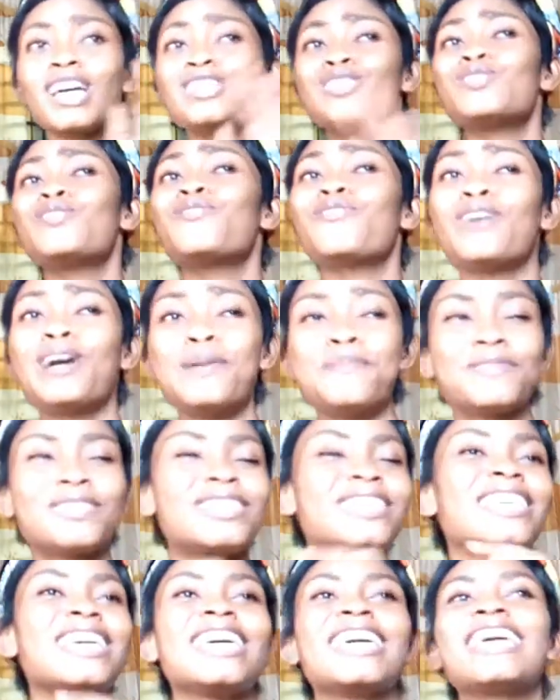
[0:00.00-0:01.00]
So far, I'm
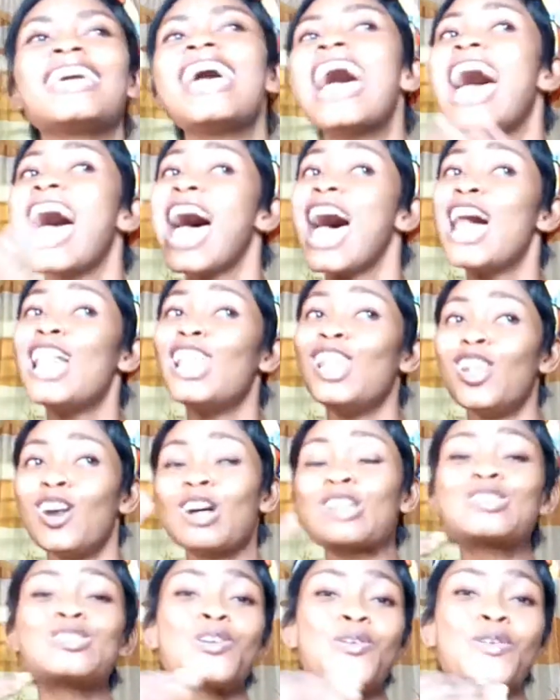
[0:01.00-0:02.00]
saying,
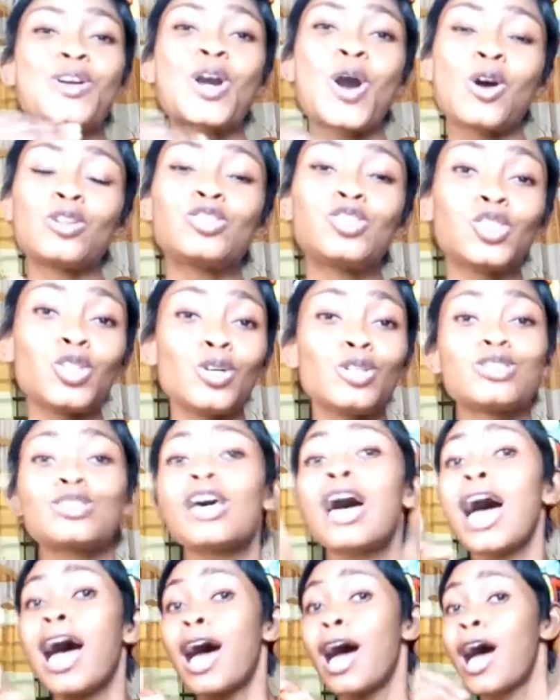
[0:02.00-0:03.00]
long story cut short,
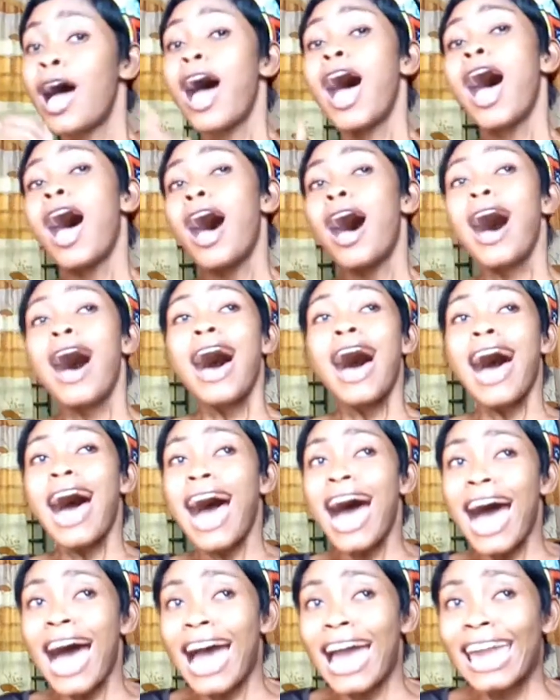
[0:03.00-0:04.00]

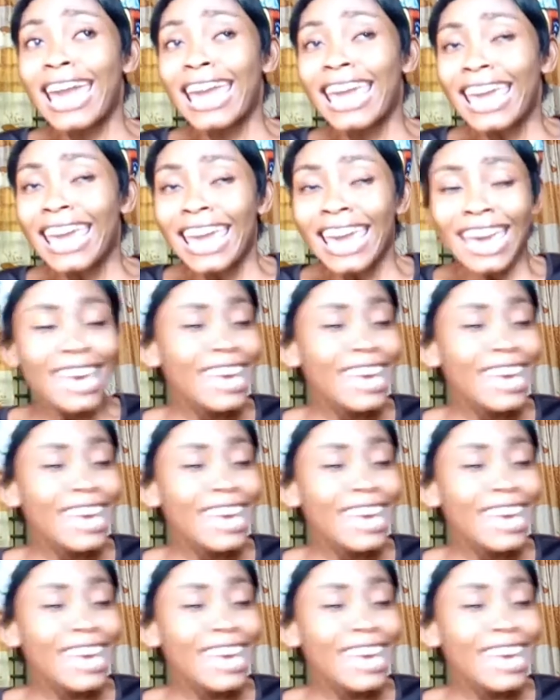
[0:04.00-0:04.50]
I